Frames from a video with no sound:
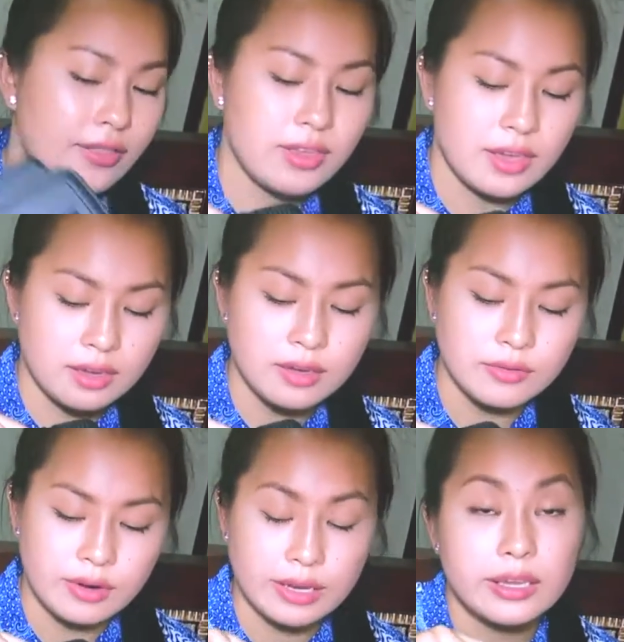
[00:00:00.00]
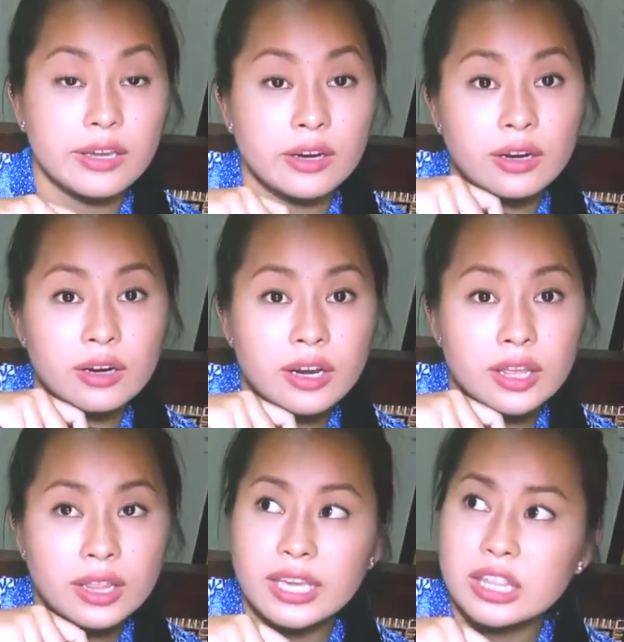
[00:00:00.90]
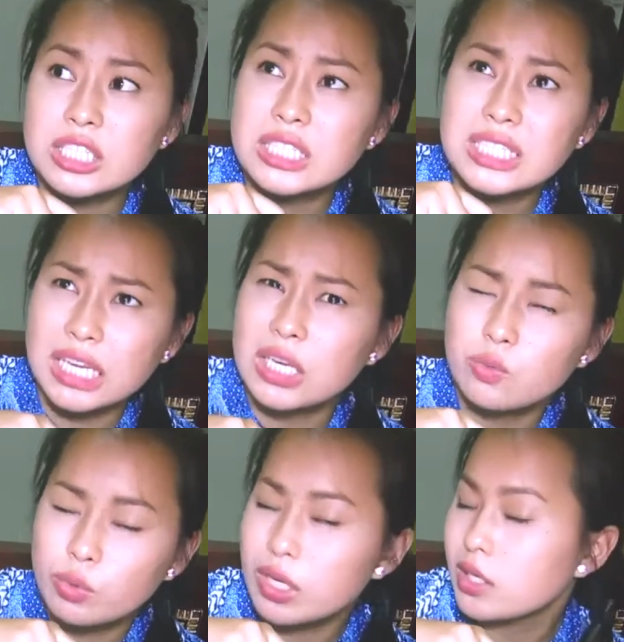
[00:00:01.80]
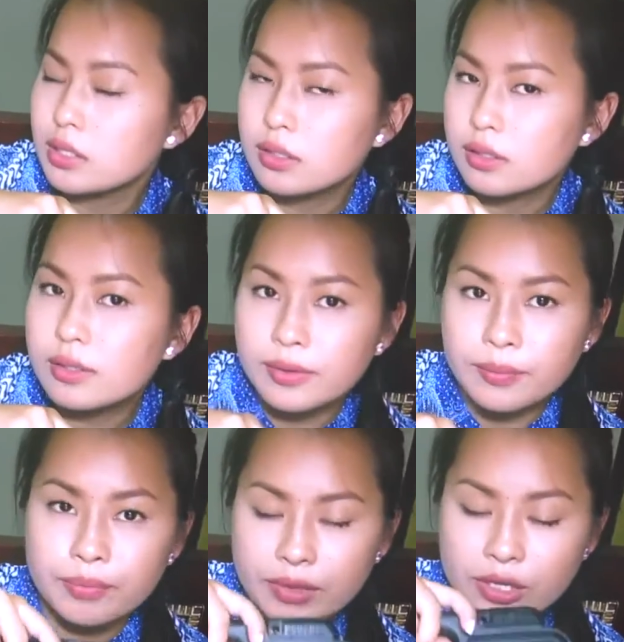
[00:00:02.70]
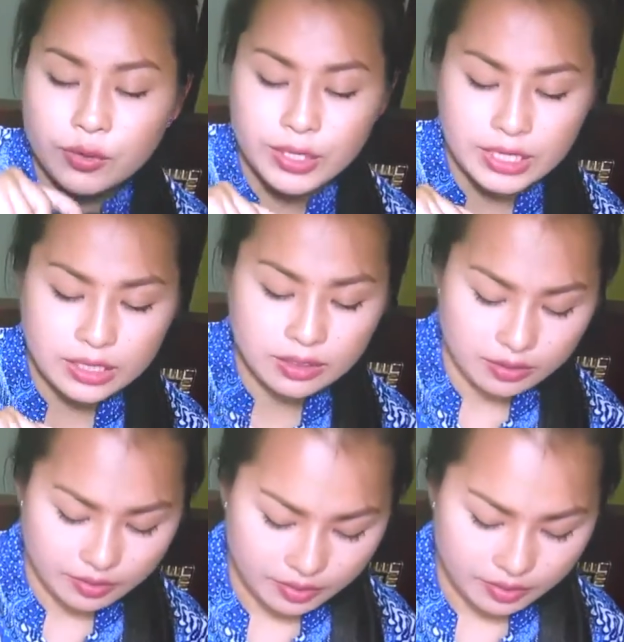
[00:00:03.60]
thing right here, like the second week that you're in